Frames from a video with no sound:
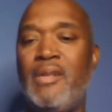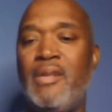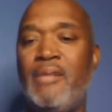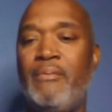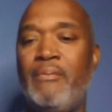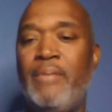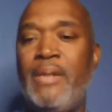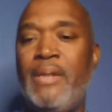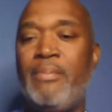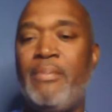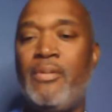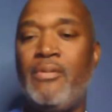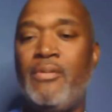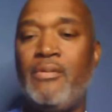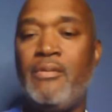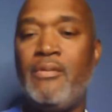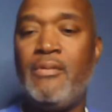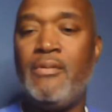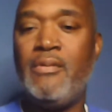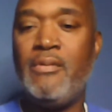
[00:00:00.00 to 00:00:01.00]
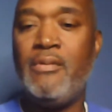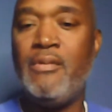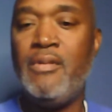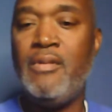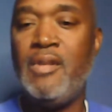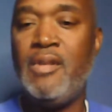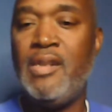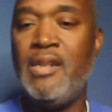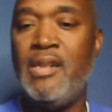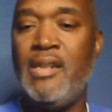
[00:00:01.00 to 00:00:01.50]
People,
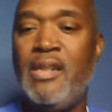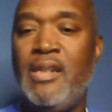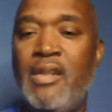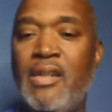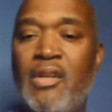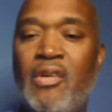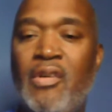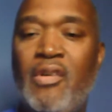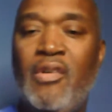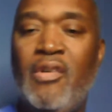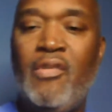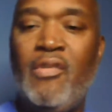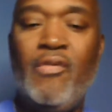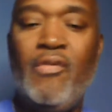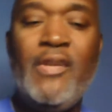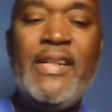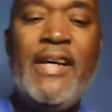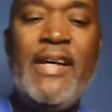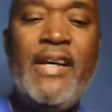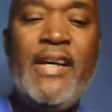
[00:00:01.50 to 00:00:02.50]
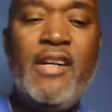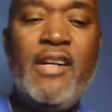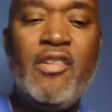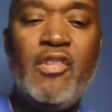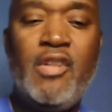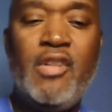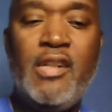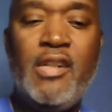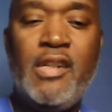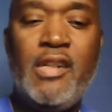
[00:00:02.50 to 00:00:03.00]
what the hell
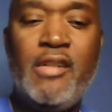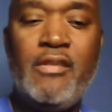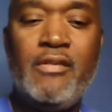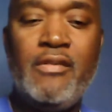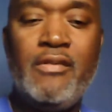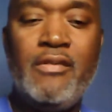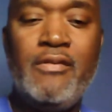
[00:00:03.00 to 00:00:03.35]
going on?